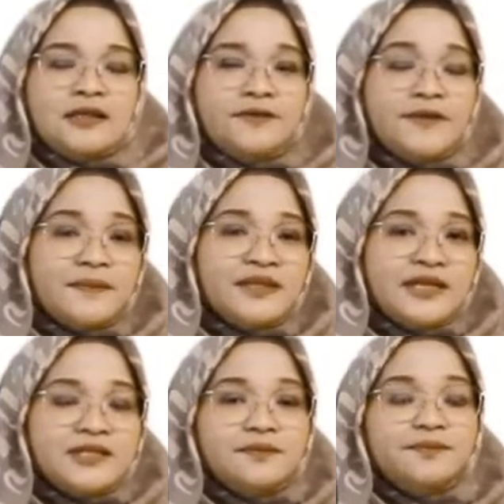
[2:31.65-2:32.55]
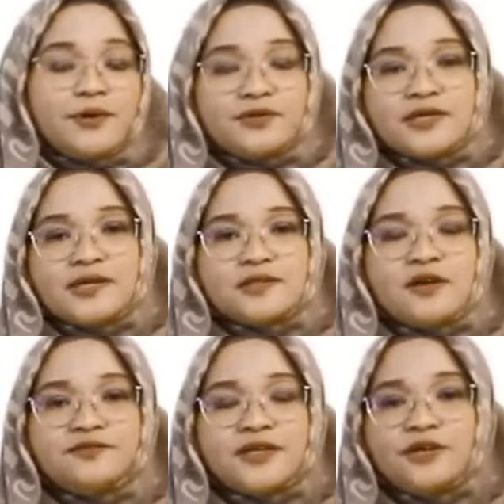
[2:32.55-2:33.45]
The fermentation process
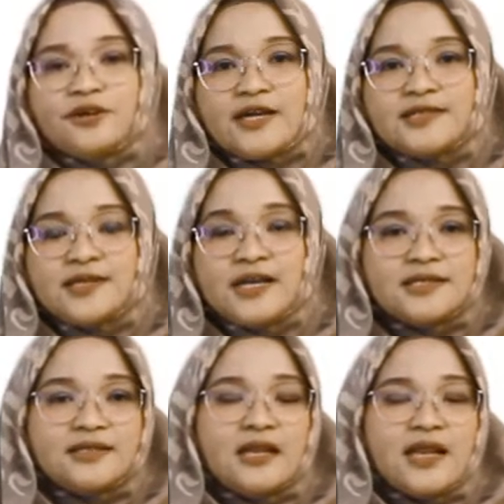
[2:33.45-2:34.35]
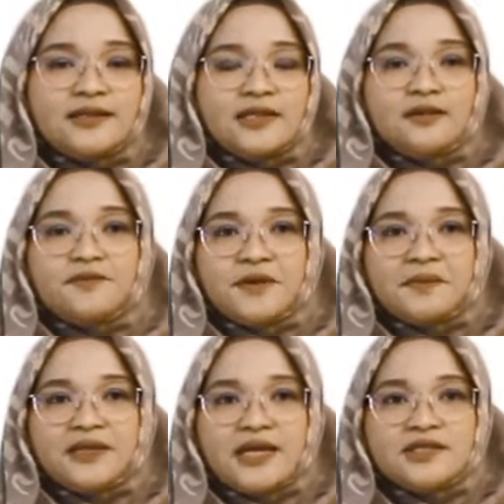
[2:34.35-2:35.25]
of sayur asin is lactic
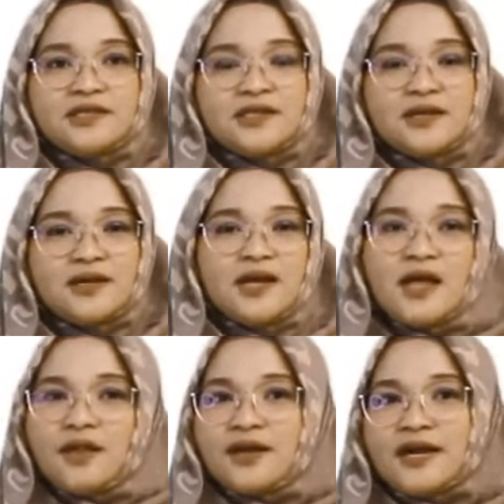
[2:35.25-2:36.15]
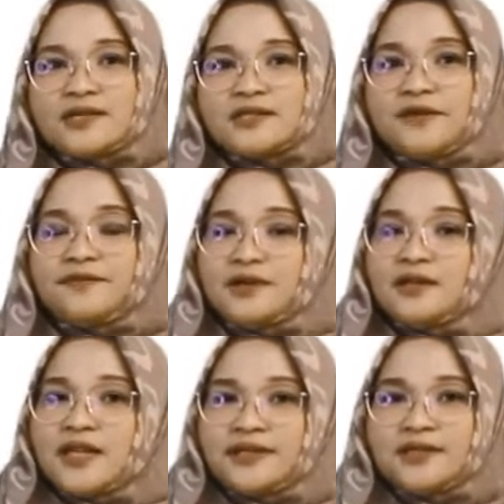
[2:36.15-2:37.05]
fermentation. There are
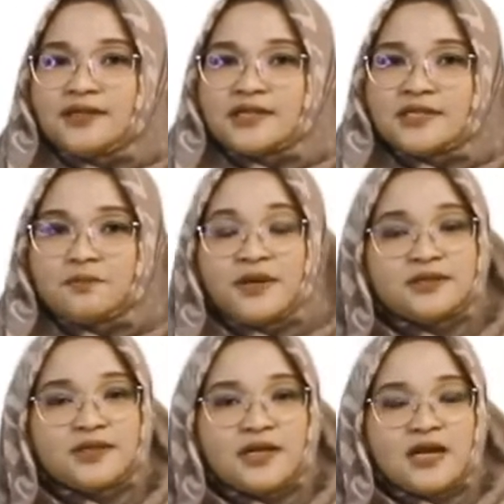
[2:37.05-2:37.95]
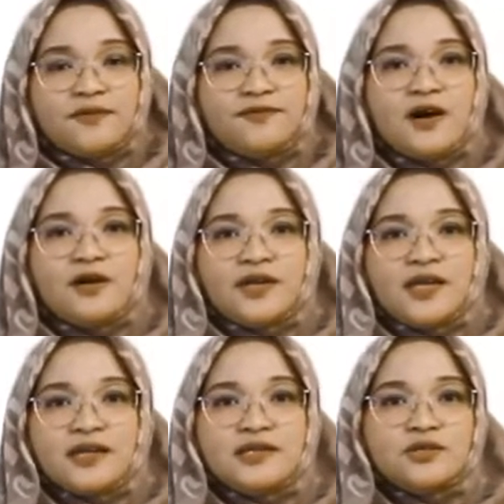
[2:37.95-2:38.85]
several lactic acid bacteria found
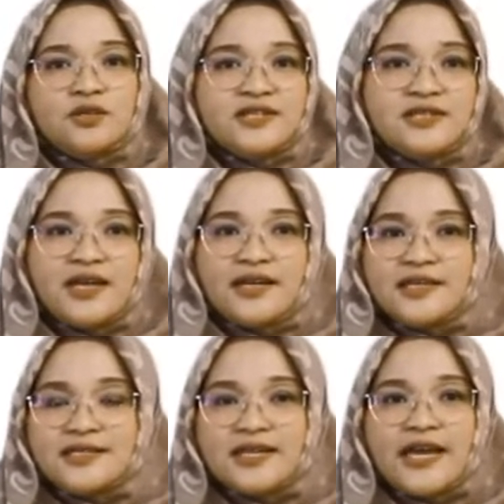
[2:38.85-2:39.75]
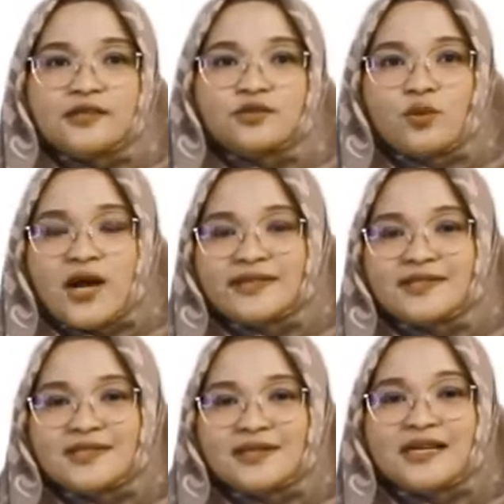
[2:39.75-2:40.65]
in Sulistianis and
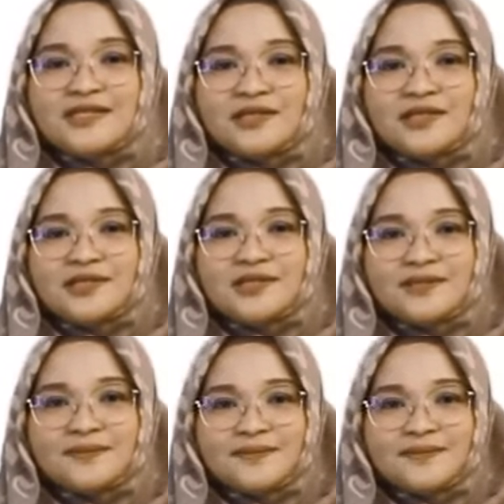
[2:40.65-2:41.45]
swine's research.